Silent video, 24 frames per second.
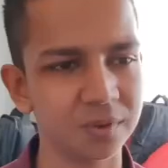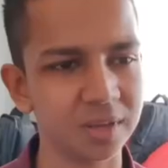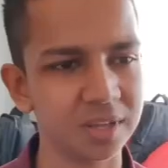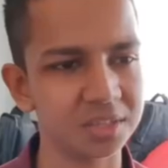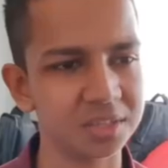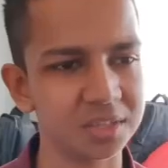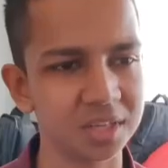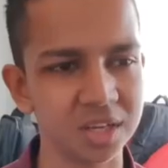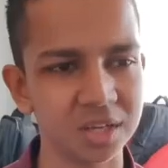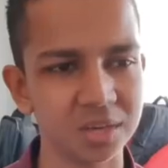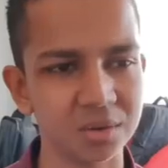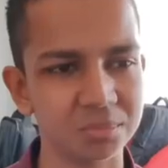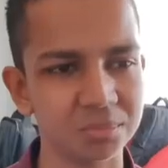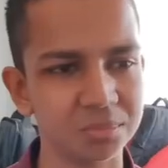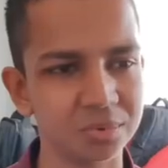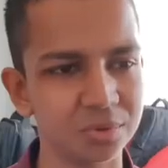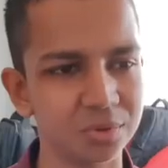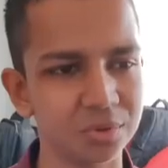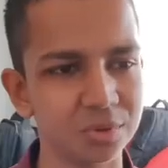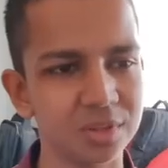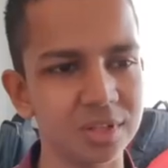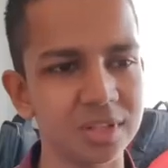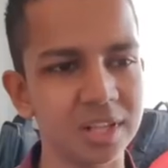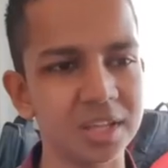
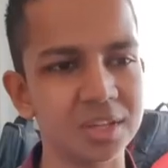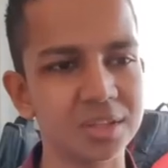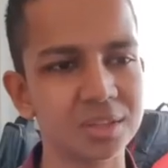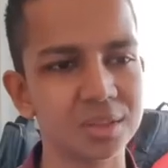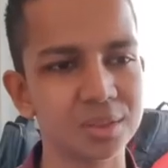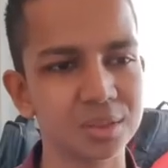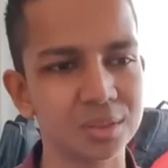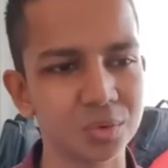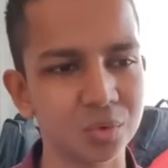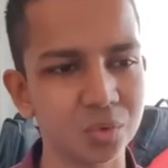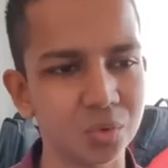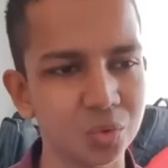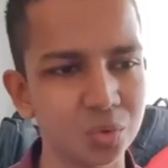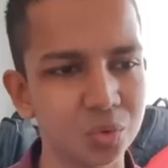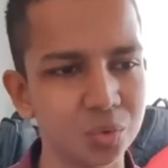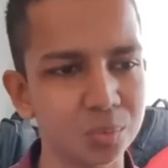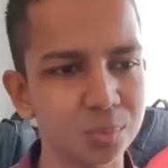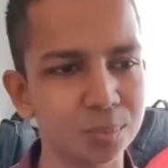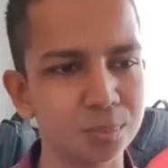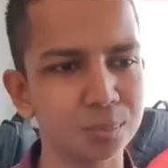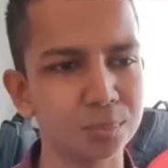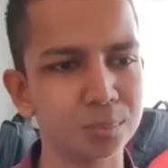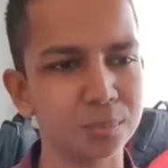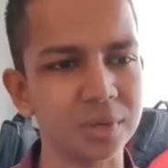highlighted text we have.
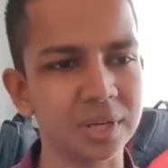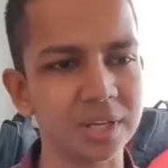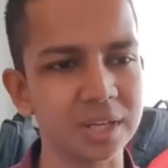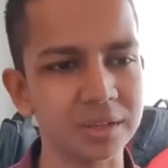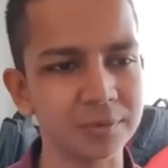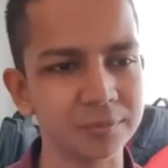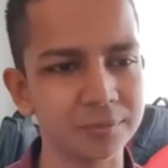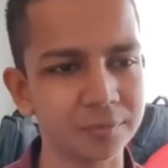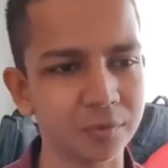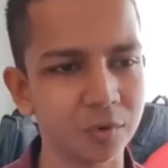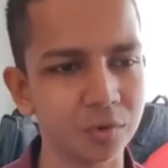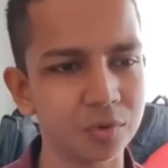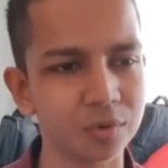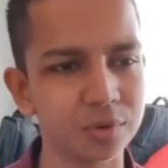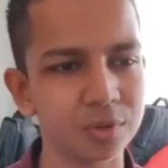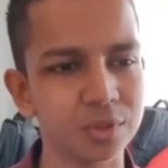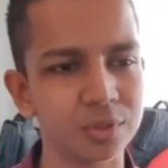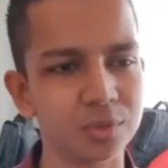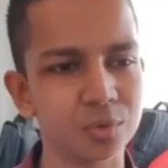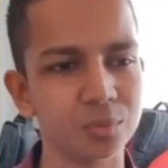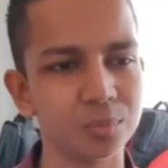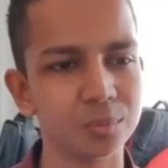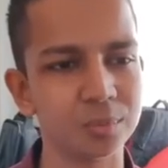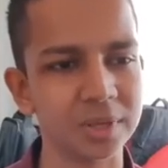So my attention, the
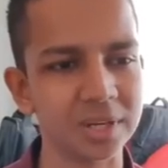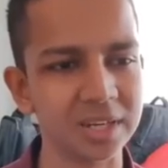viewer's